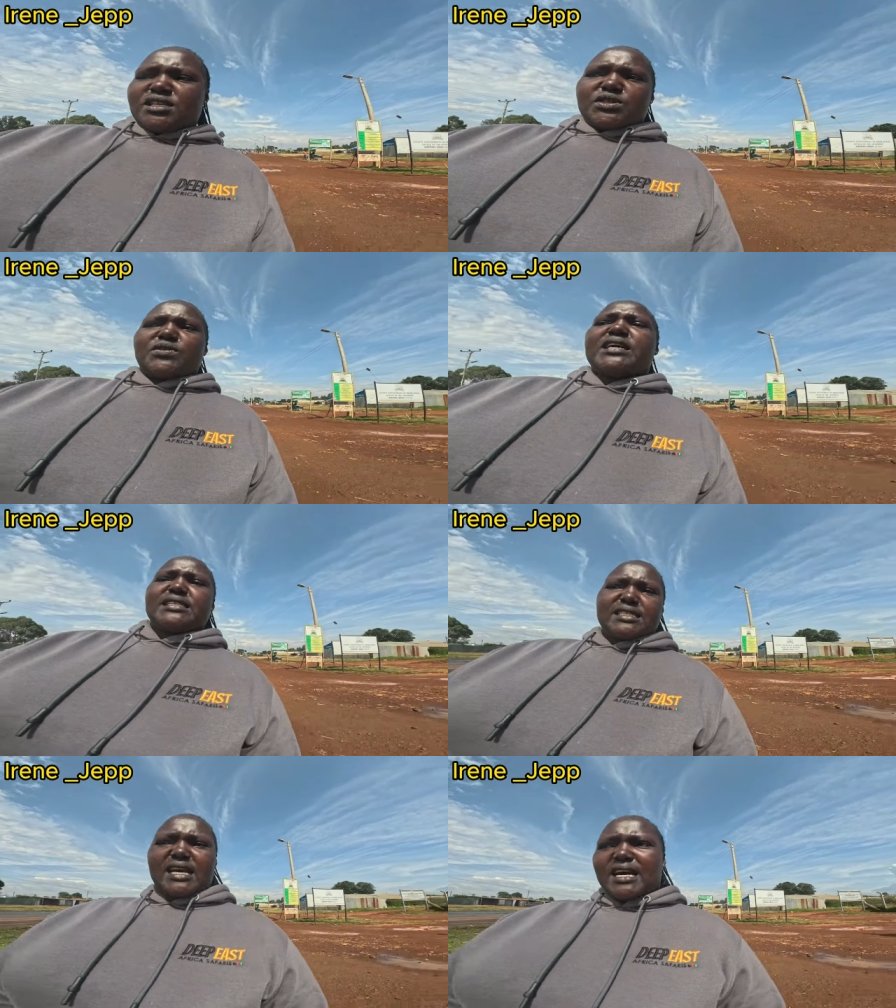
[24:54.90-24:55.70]
so
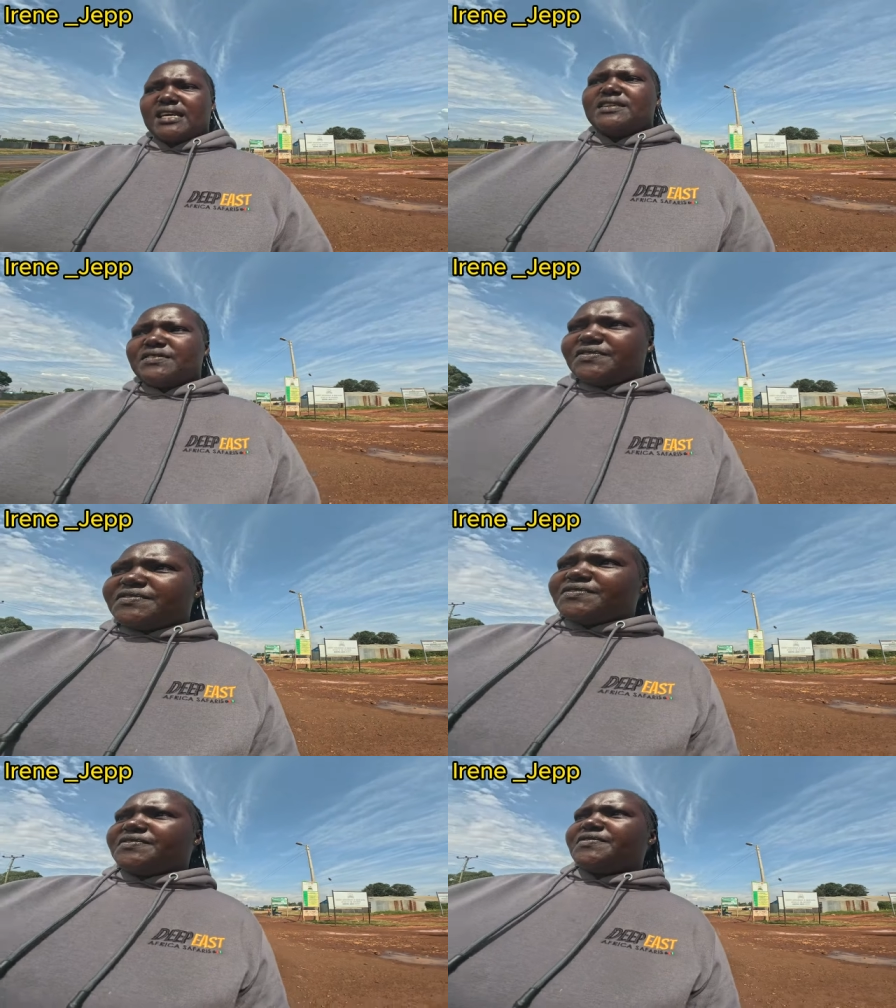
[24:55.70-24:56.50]
that if
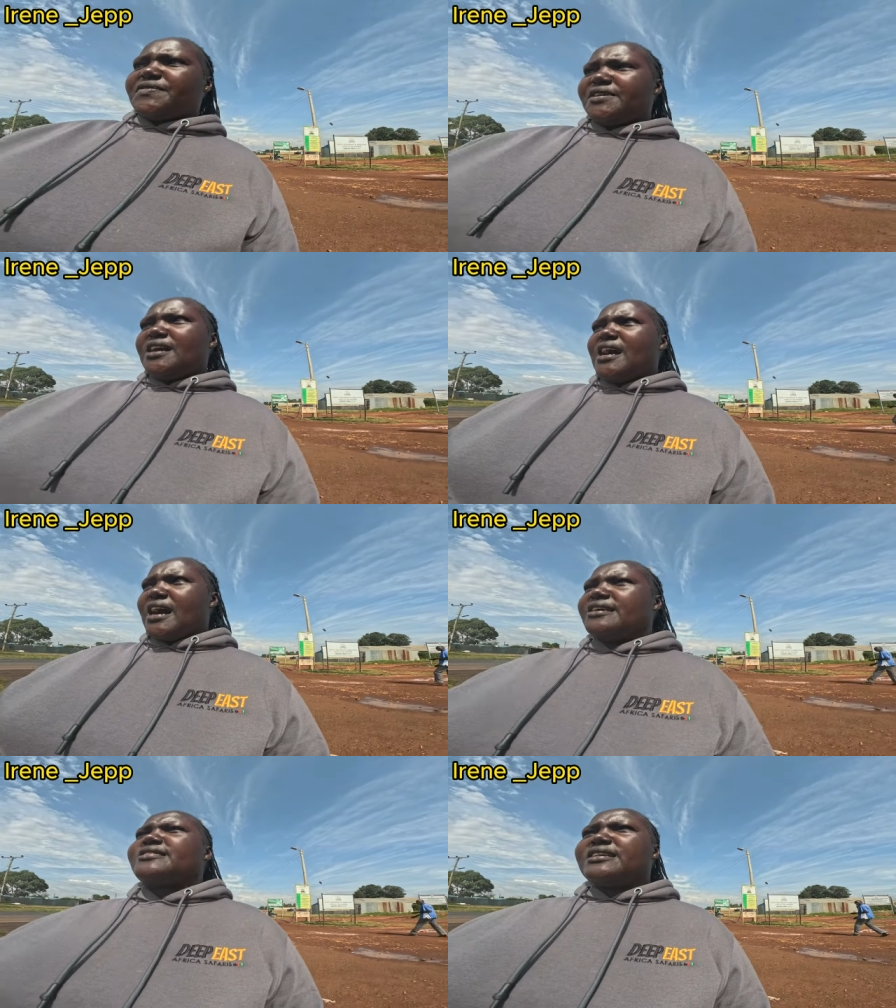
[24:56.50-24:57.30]

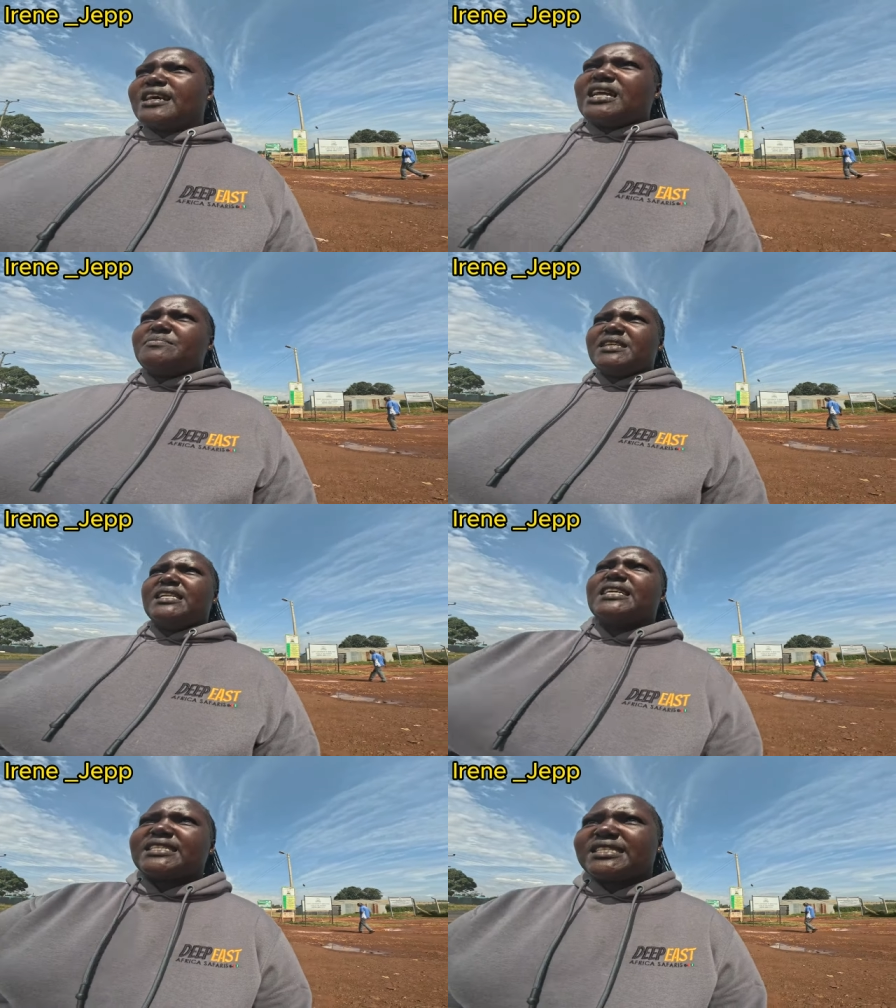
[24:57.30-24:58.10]
I think I'll be
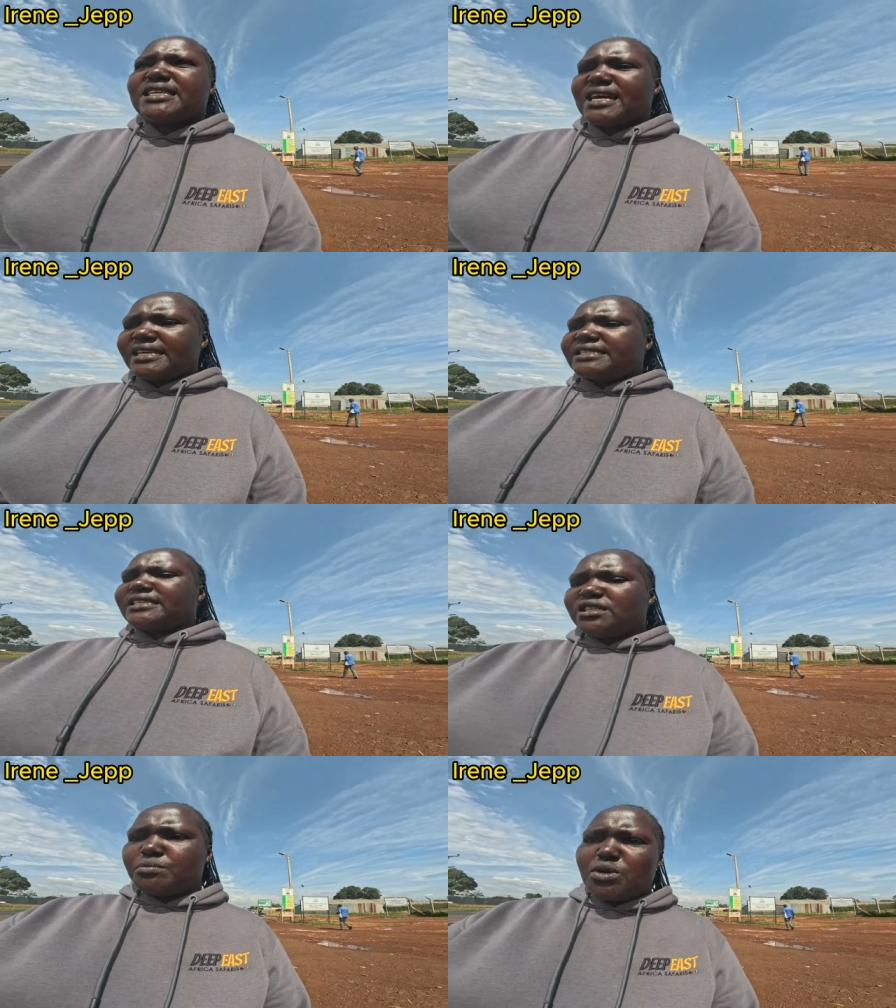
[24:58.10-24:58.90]
late, I
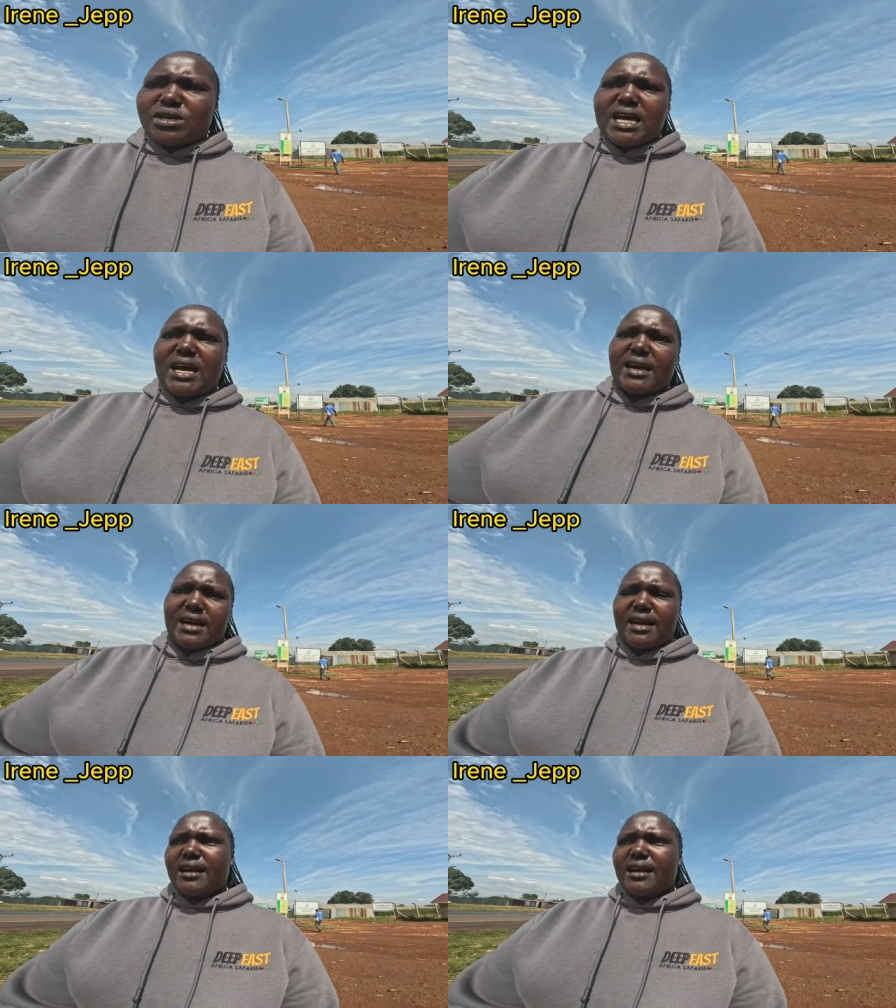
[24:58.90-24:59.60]
just board a